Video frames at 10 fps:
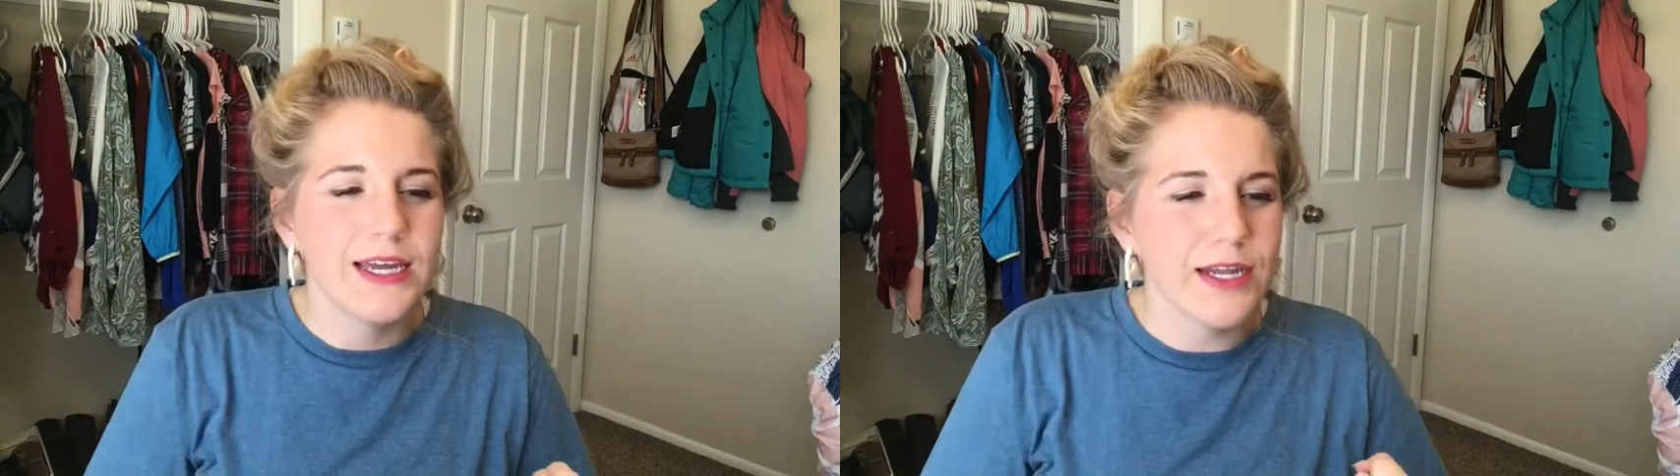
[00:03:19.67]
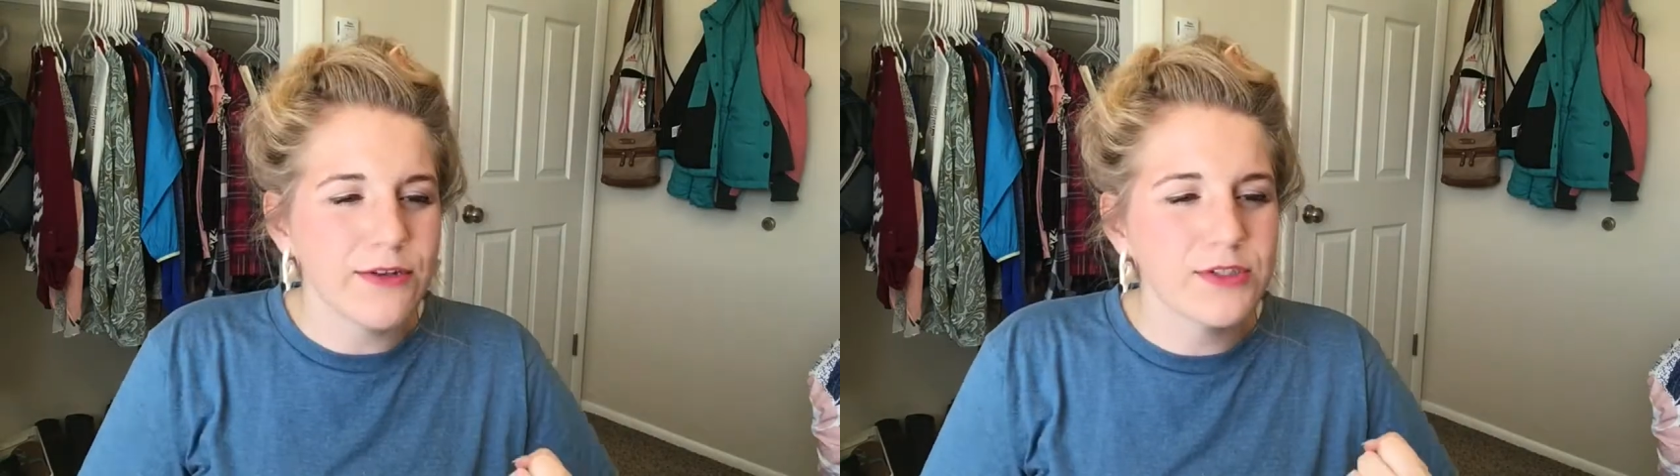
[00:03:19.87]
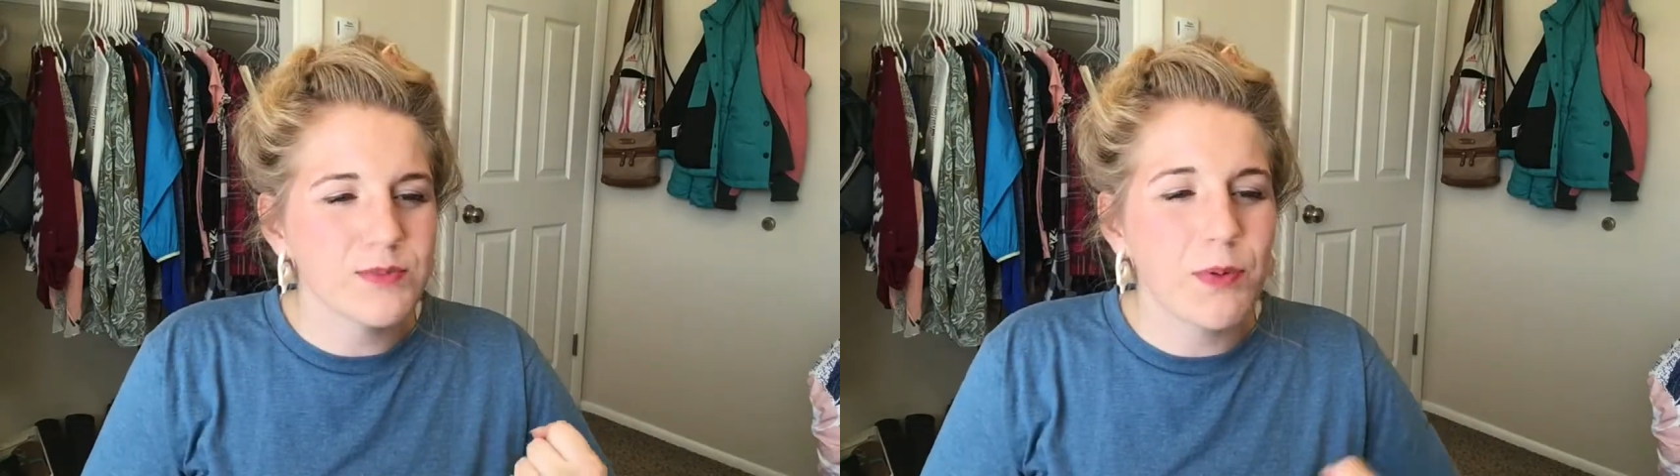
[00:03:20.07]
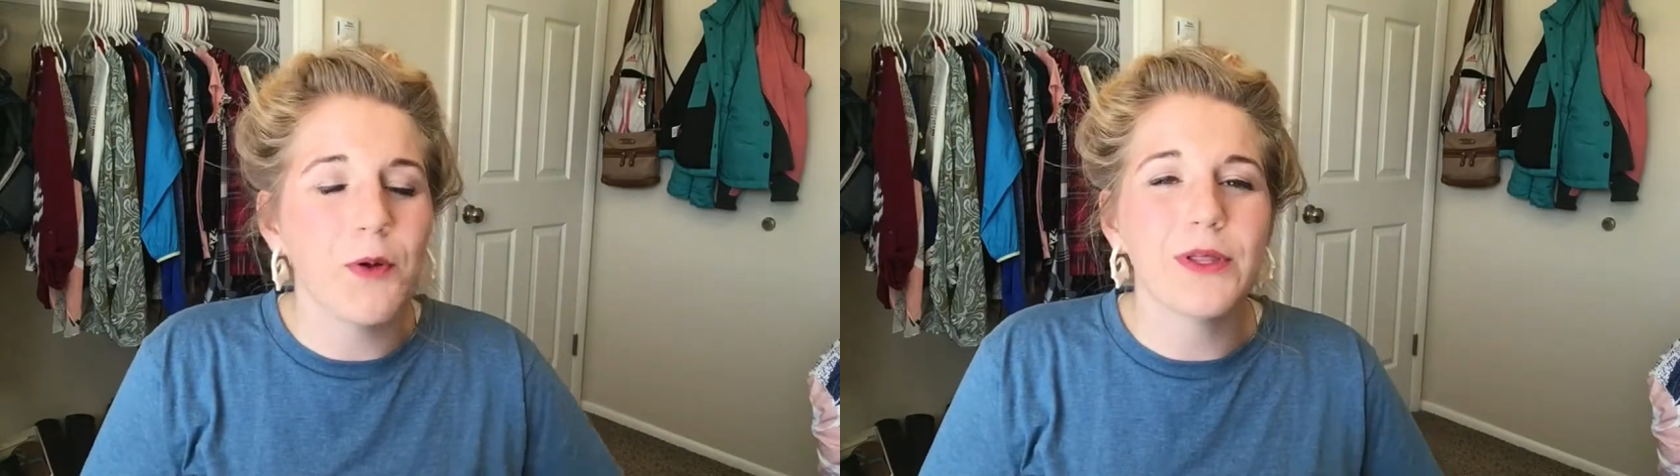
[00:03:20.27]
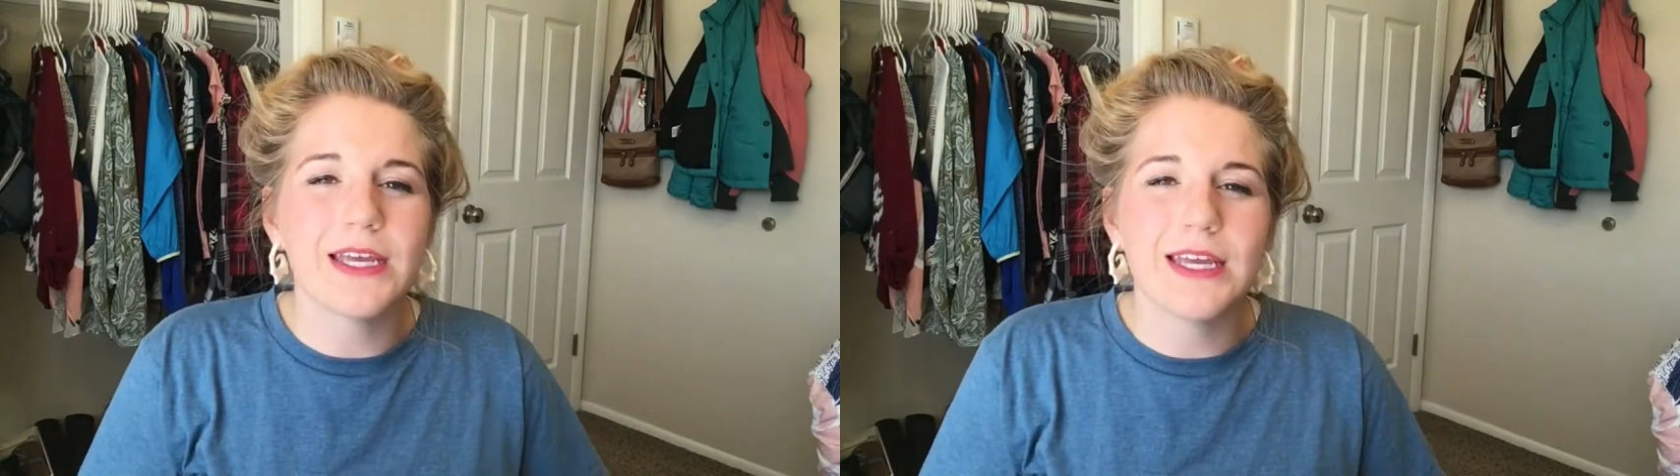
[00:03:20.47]
and you just
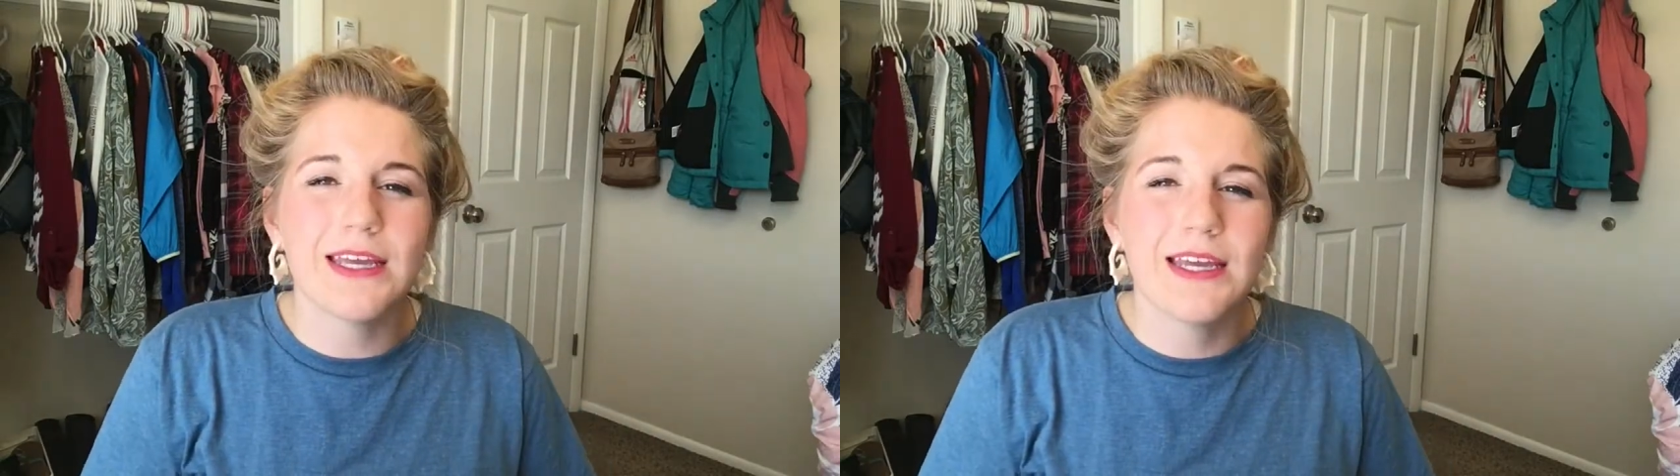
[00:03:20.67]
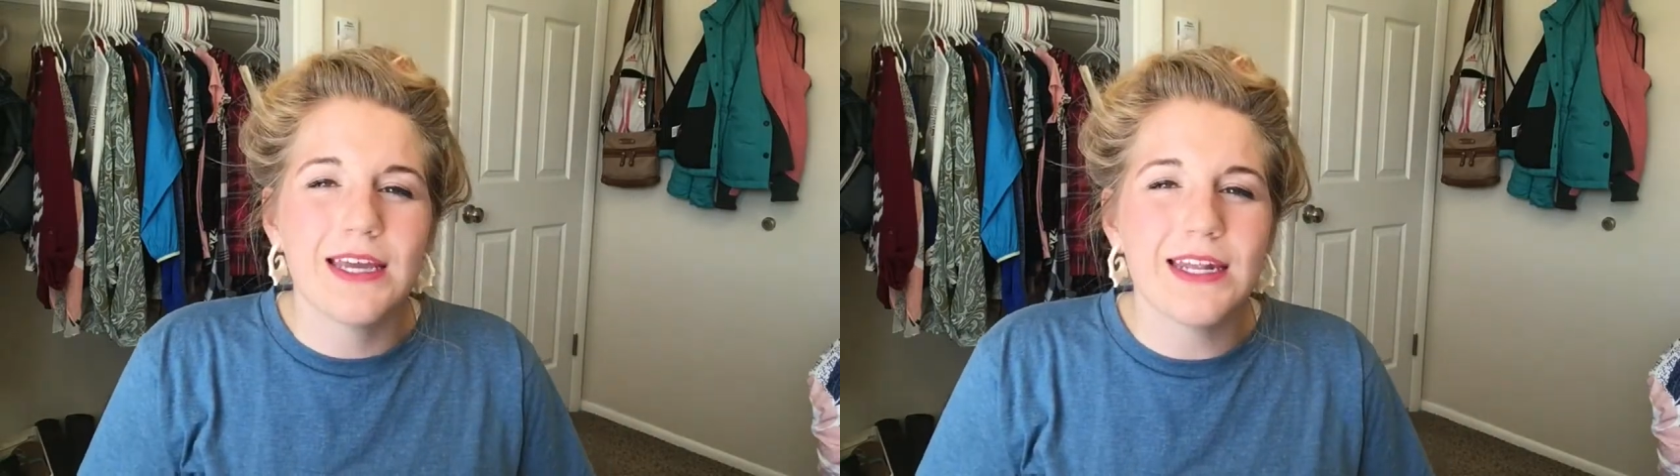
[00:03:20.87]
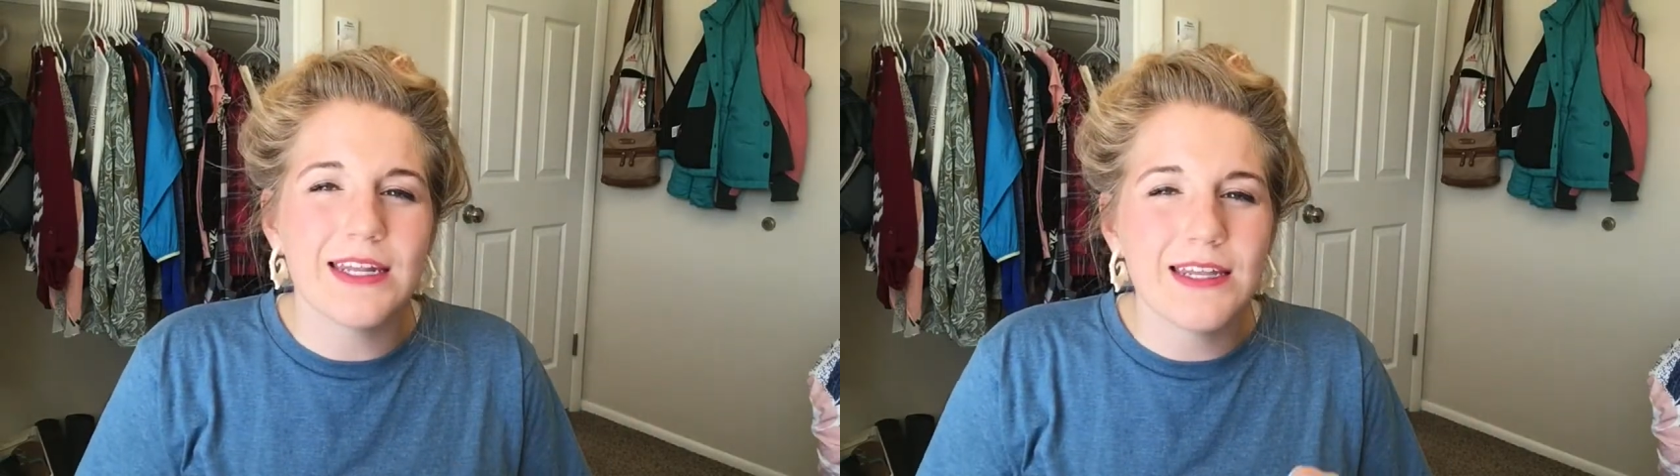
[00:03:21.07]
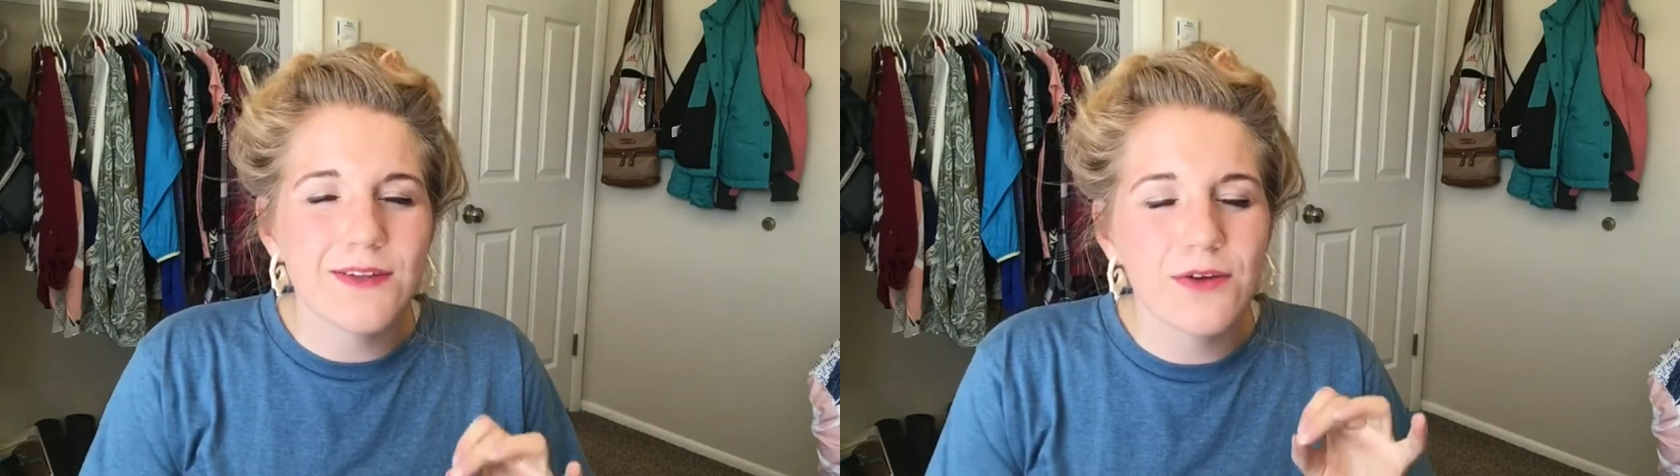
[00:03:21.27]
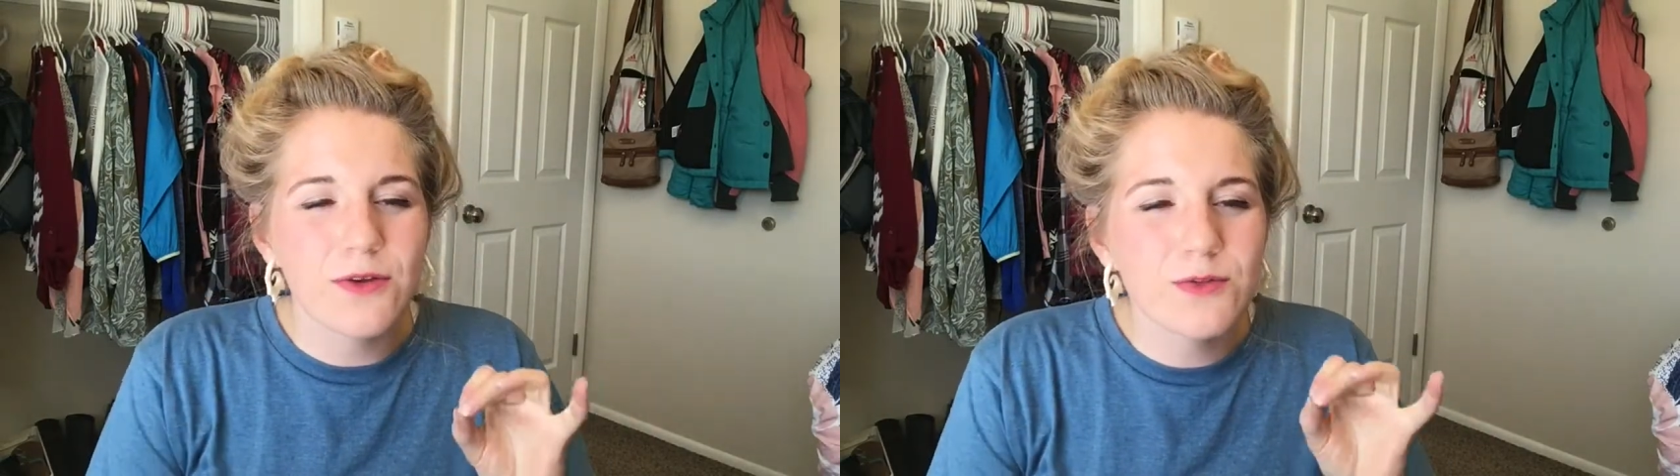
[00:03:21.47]
pull it and it
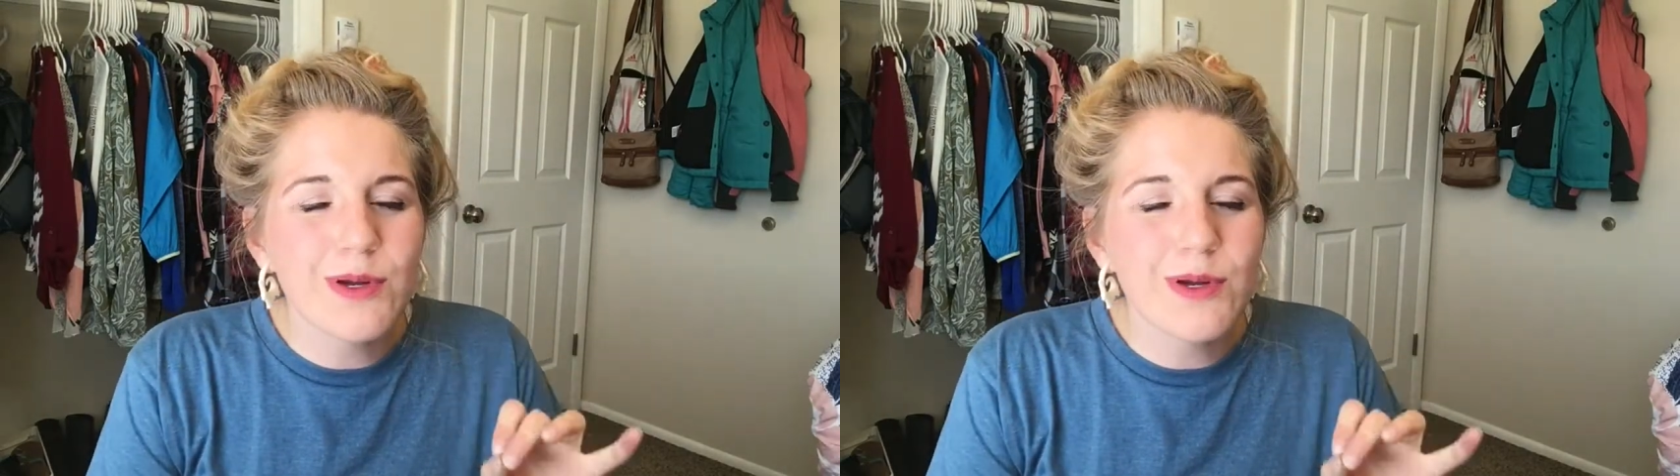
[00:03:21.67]
either goes